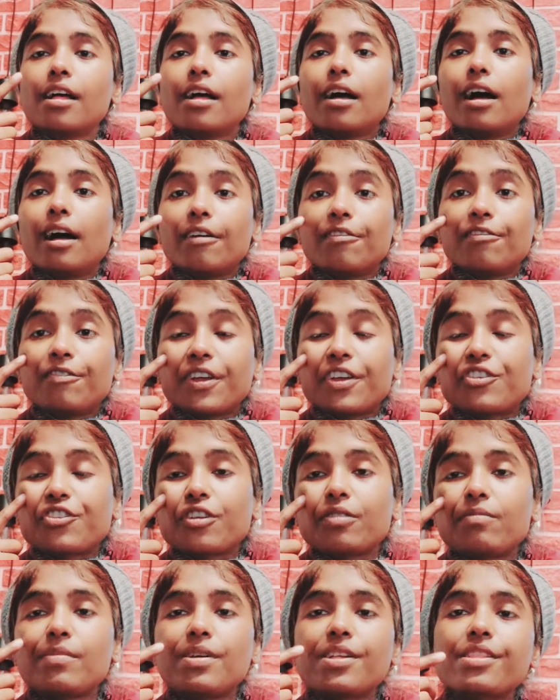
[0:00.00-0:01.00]
facial
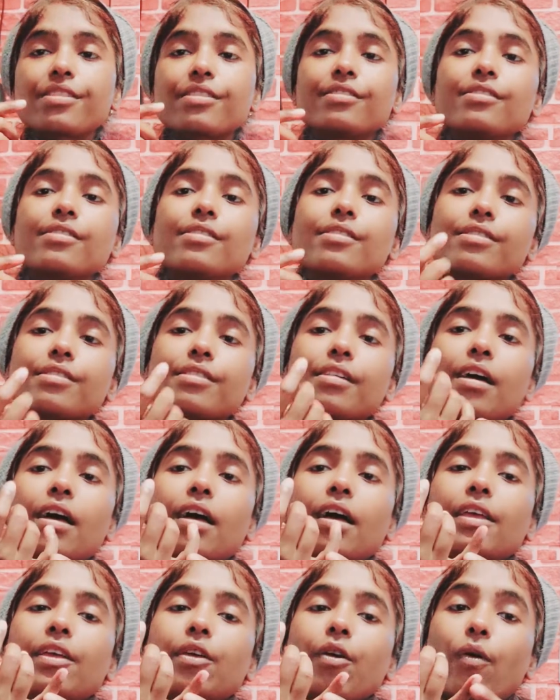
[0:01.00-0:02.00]
muscles,
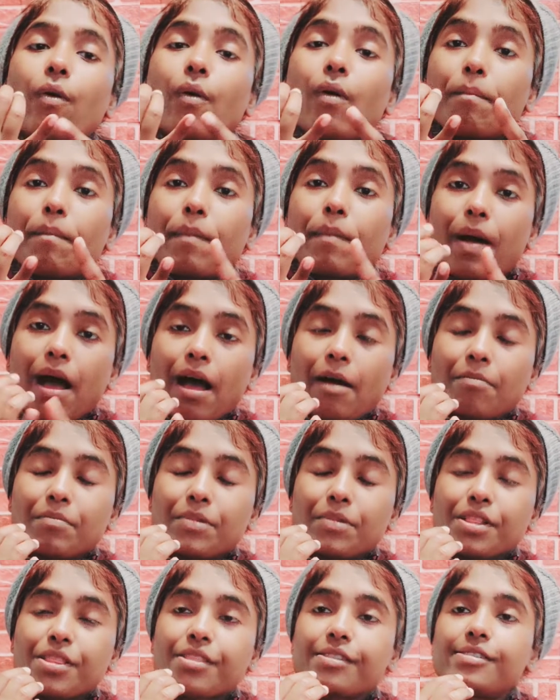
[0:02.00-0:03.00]
your arm
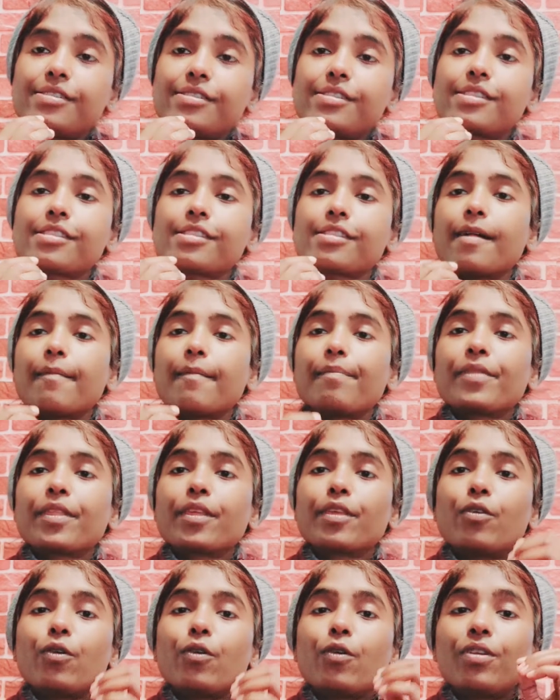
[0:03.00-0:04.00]
muscles,
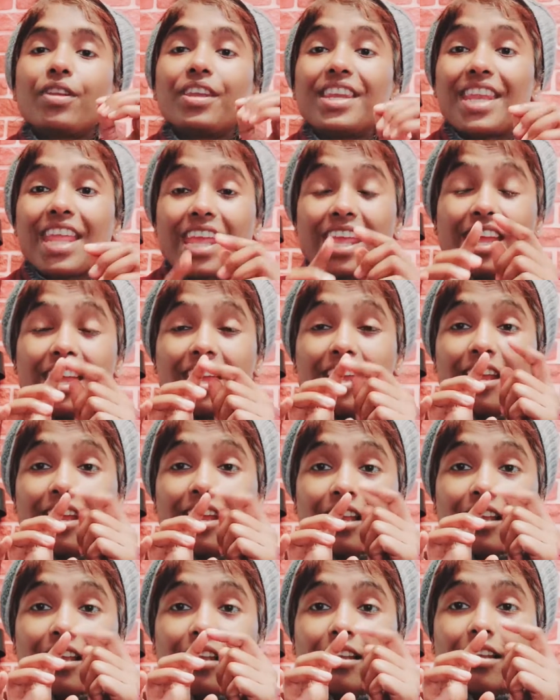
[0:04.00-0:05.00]
your
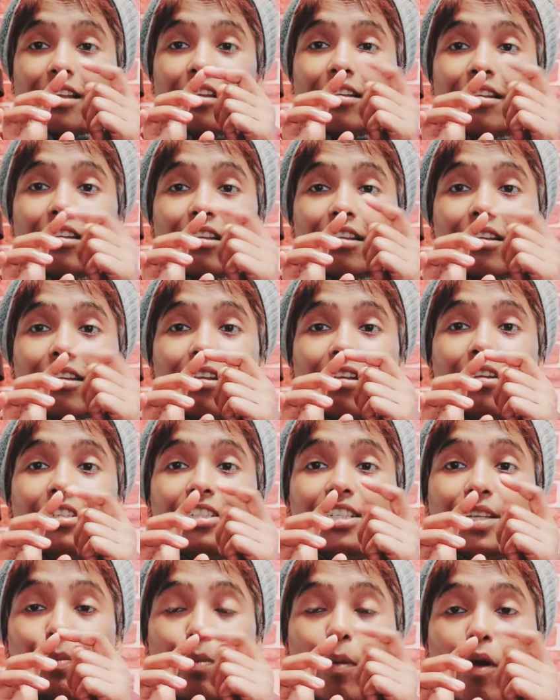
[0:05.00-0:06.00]
nail,
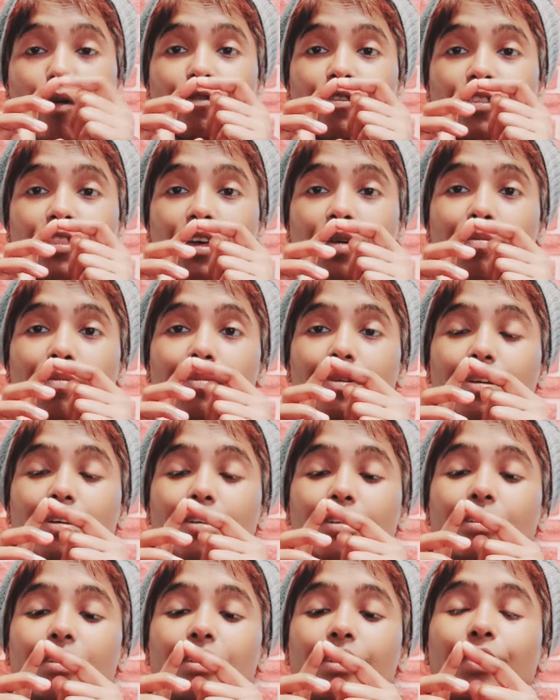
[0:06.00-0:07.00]
tip of the
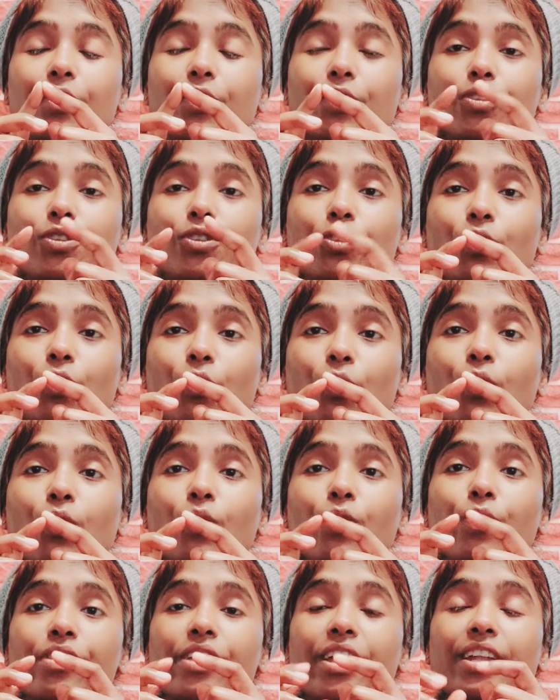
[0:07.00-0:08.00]

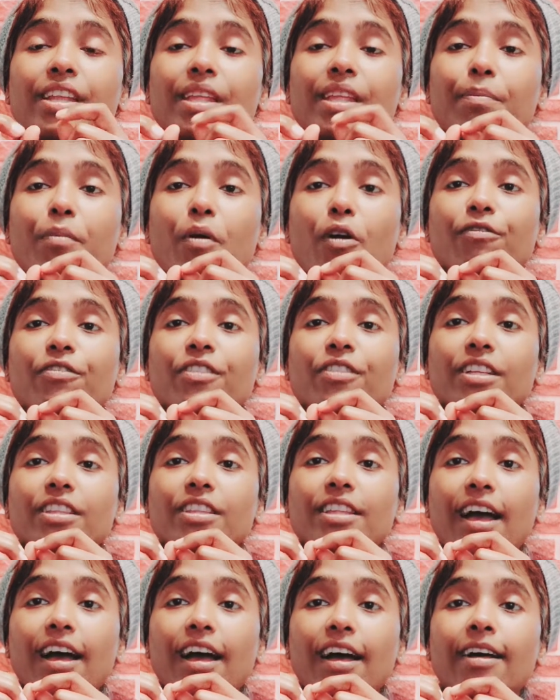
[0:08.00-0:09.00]
toes and tip of the
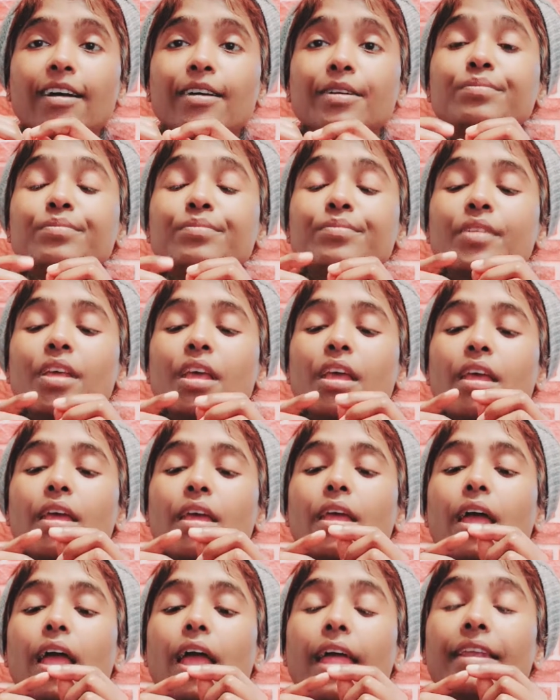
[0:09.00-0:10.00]
thumb
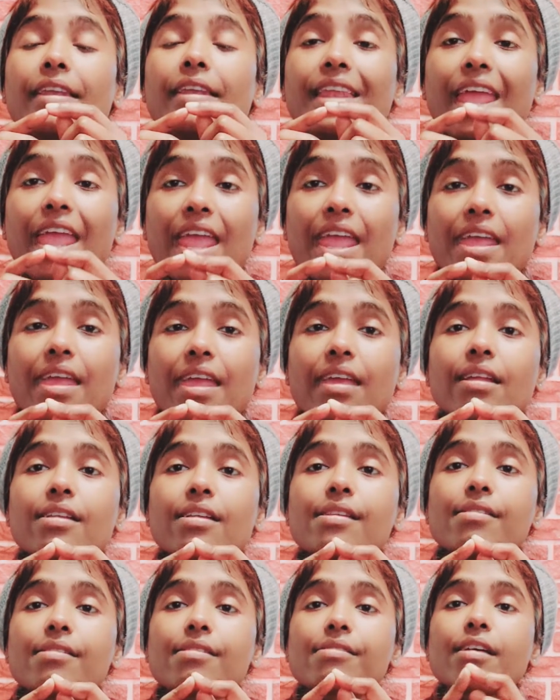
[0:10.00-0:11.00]
and nails,